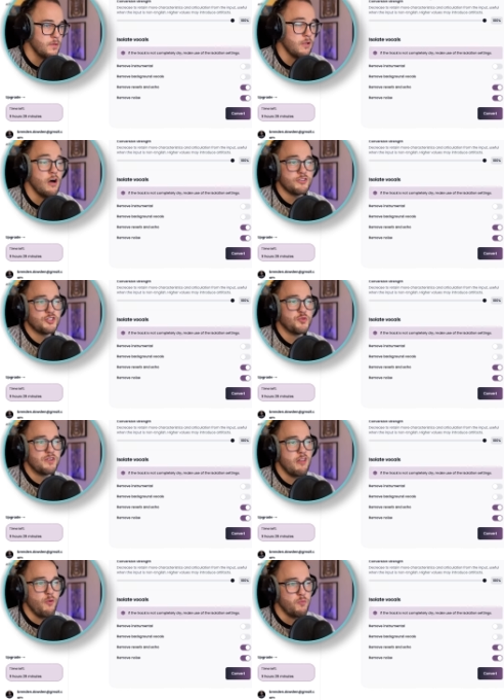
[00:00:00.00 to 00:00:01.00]
I'll also do
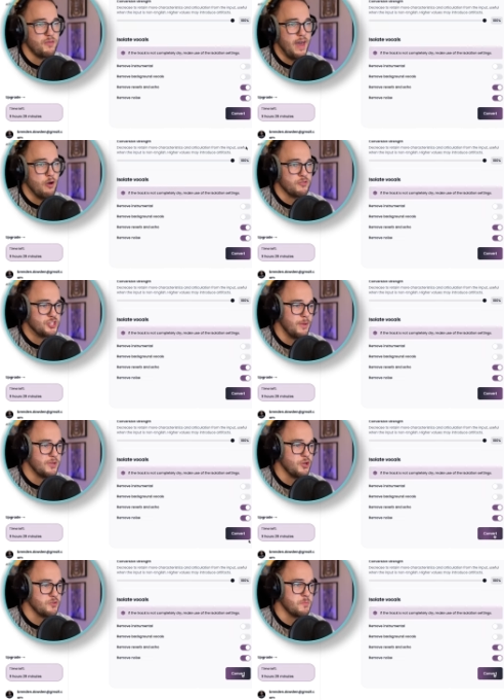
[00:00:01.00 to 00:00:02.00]
another one without the
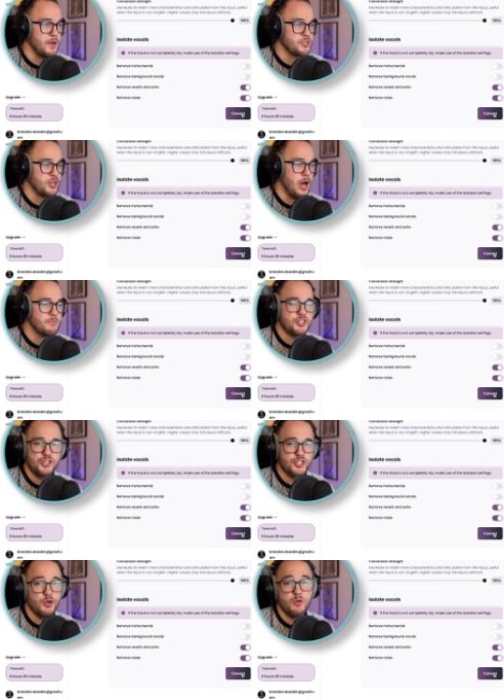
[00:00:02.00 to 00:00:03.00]
semitones pitched up just
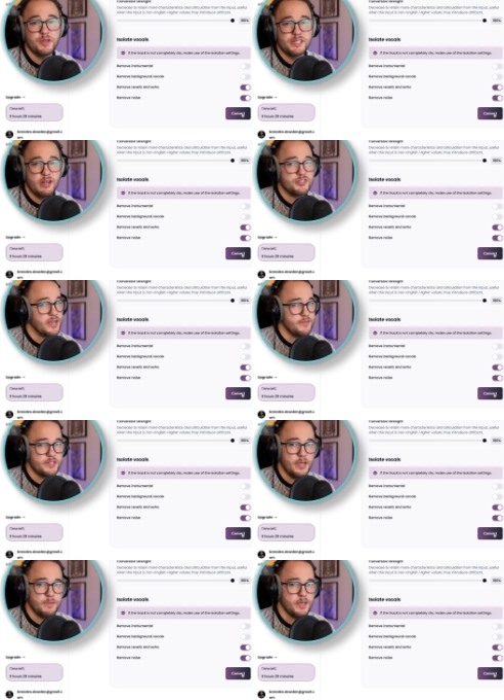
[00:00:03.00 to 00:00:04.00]
to show you what it sounds like in
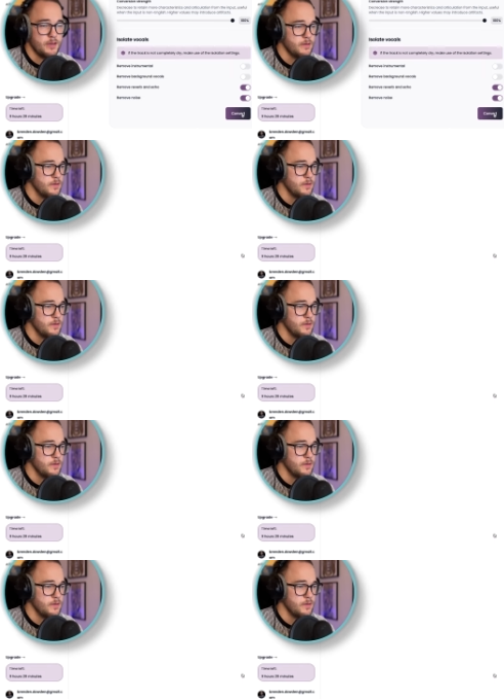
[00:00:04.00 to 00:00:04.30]
the same key.